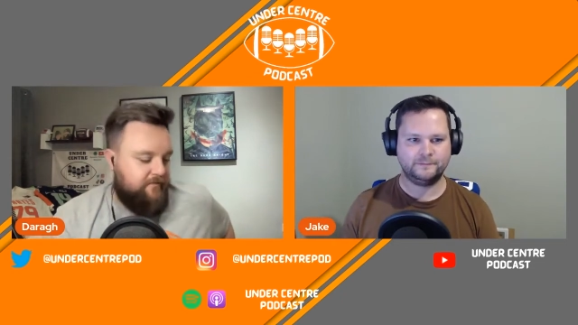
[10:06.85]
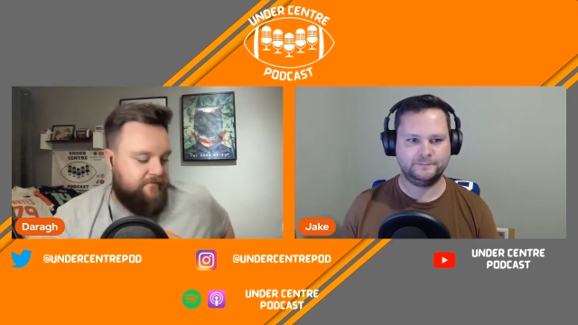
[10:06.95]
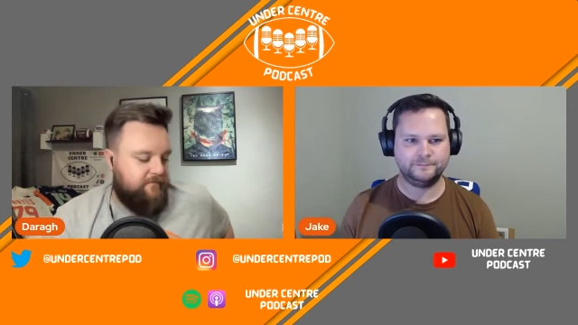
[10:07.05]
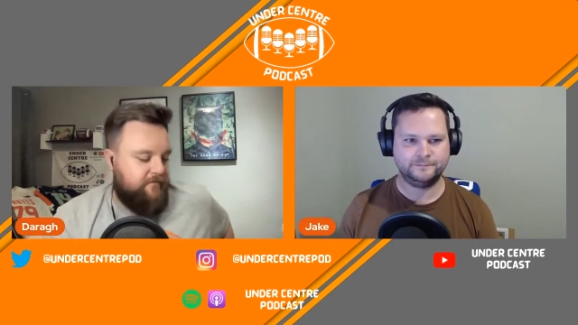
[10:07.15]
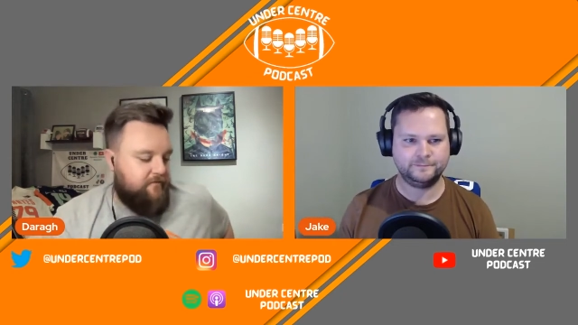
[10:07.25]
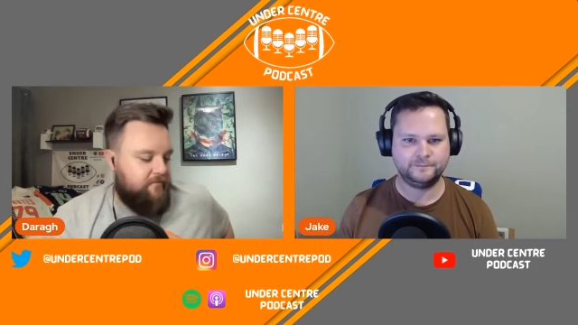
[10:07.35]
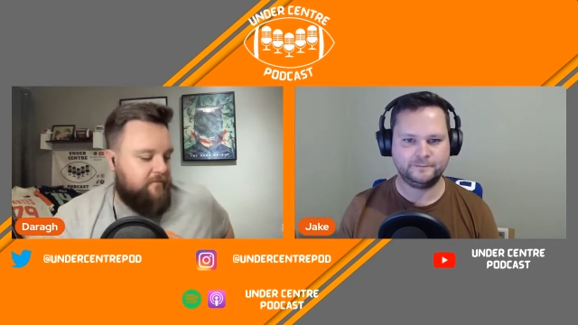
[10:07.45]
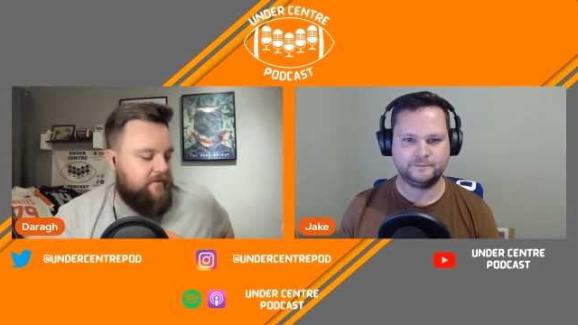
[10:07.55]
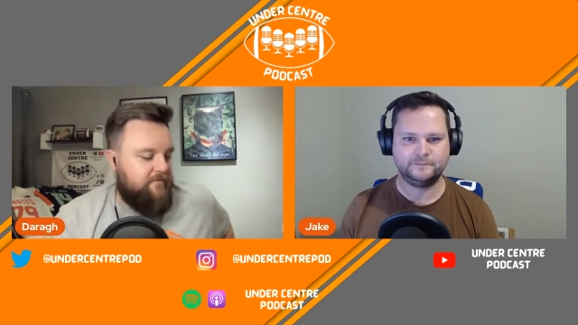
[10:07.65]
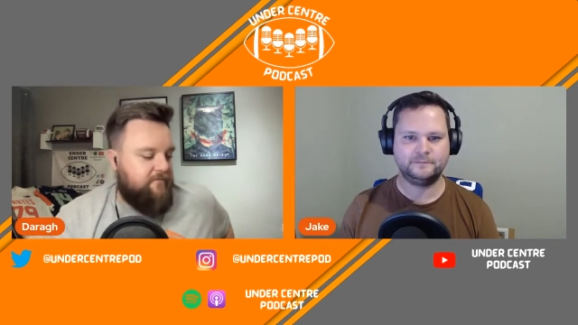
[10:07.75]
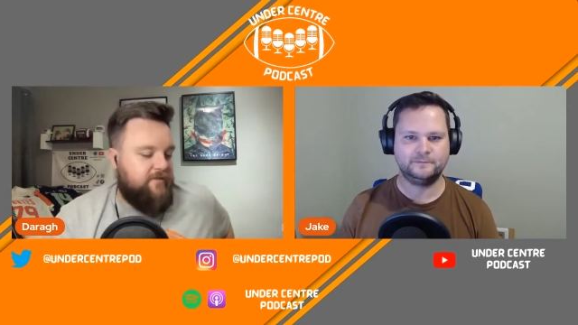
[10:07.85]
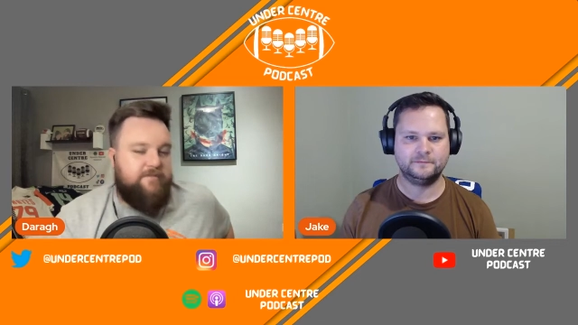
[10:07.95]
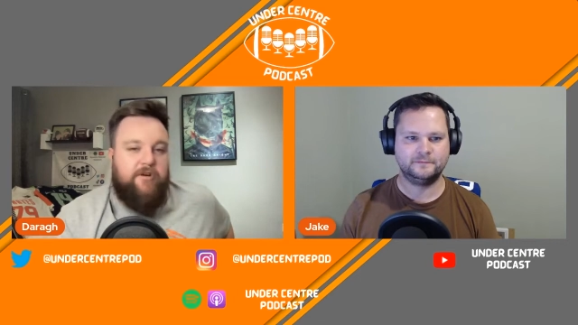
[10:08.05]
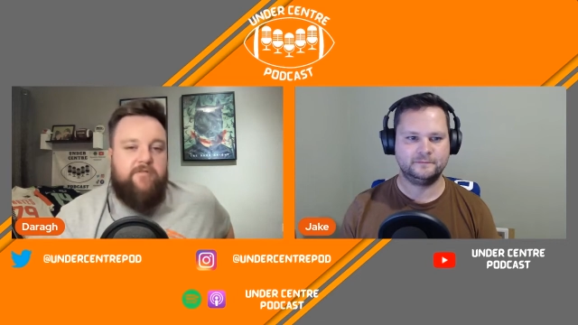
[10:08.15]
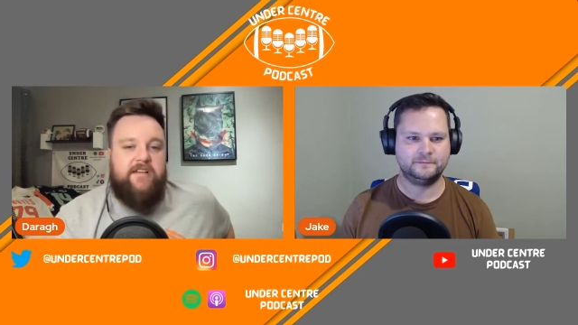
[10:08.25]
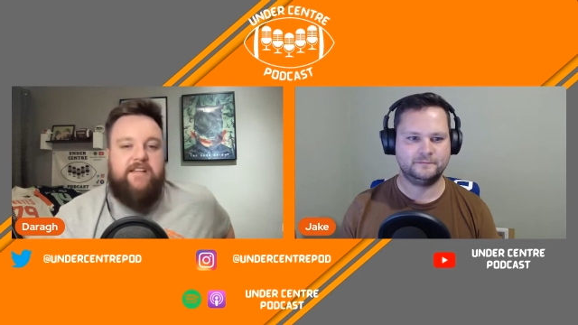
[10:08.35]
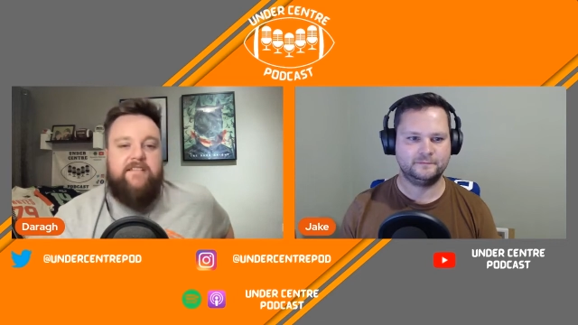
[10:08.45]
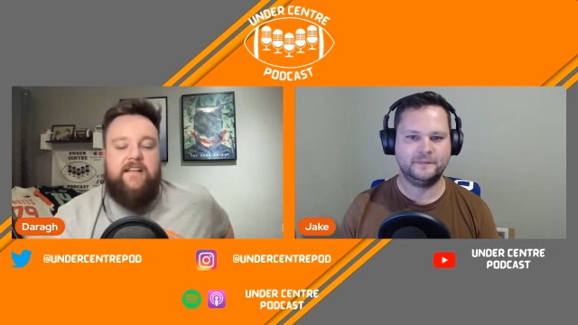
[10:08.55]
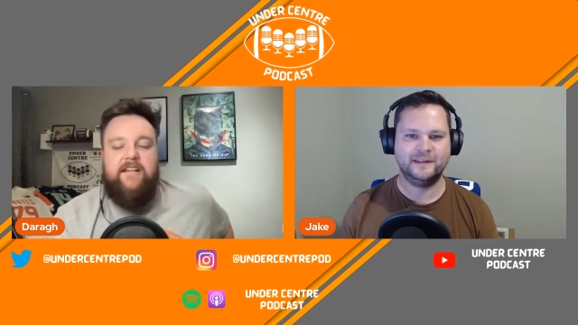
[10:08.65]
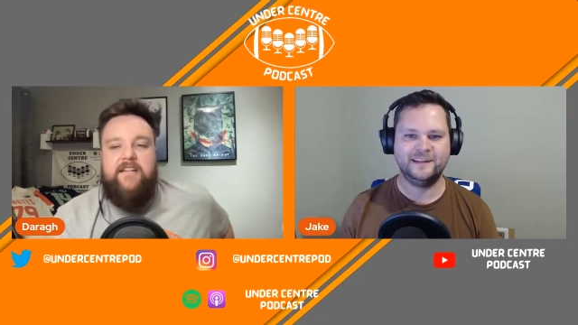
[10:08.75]
Speaker 1: but look, we'll, we won't get
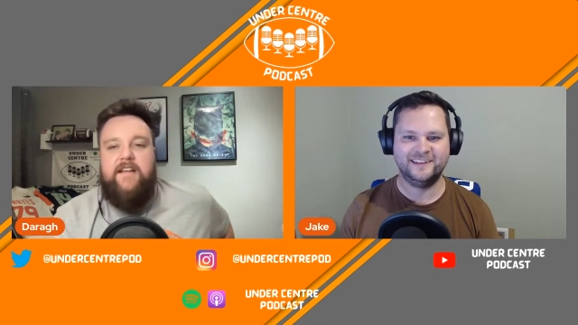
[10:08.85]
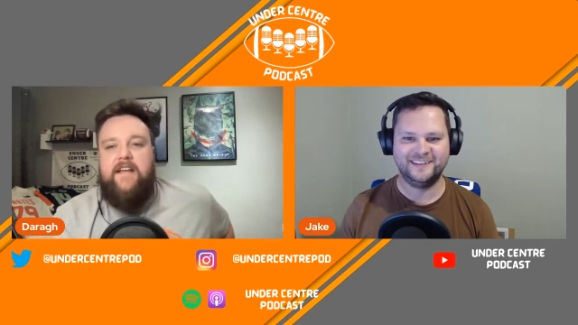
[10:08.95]
into that.